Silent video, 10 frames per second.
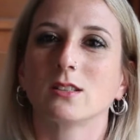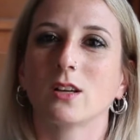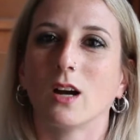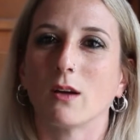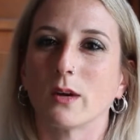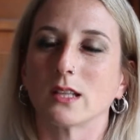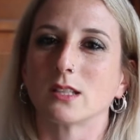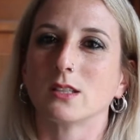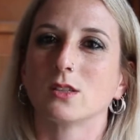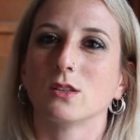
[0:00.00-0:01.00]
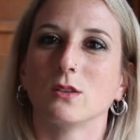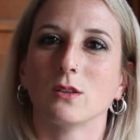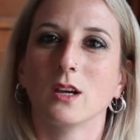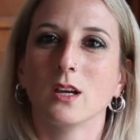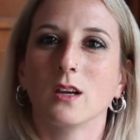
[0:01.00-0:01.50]
so I went into
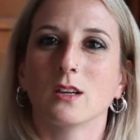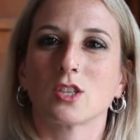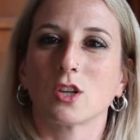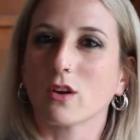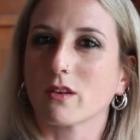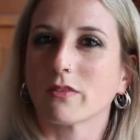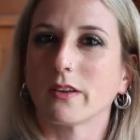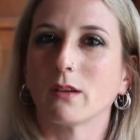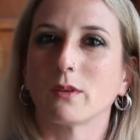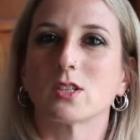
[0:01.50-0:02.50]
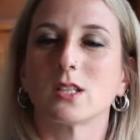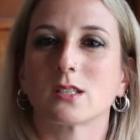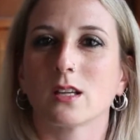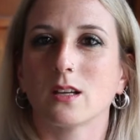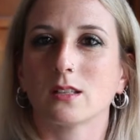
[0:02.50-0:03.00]
scenography, which is
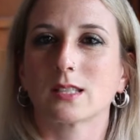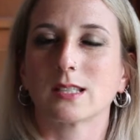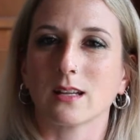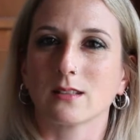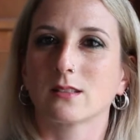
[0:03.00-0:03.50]
a set